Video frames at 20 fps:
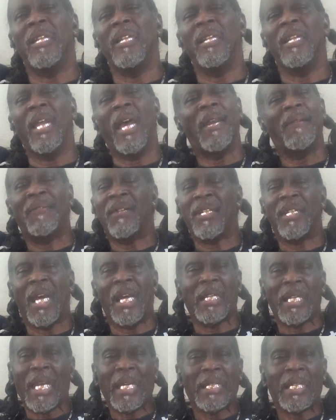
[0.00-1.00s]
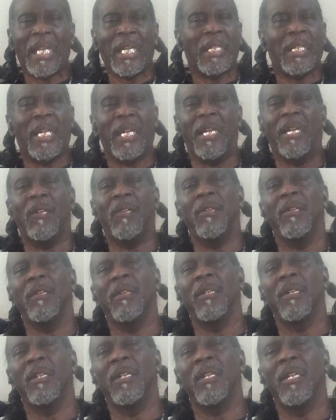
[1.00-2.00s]
life is not like that now.
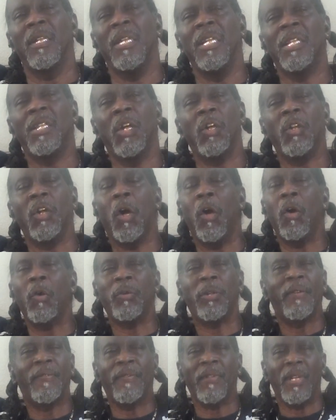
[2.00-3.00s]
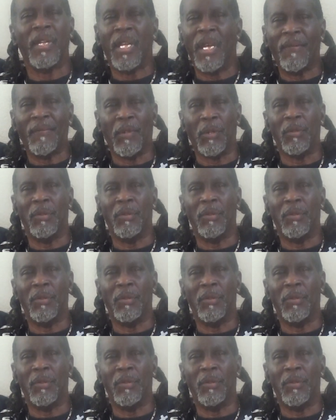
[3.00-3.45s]
It's on a whole different level.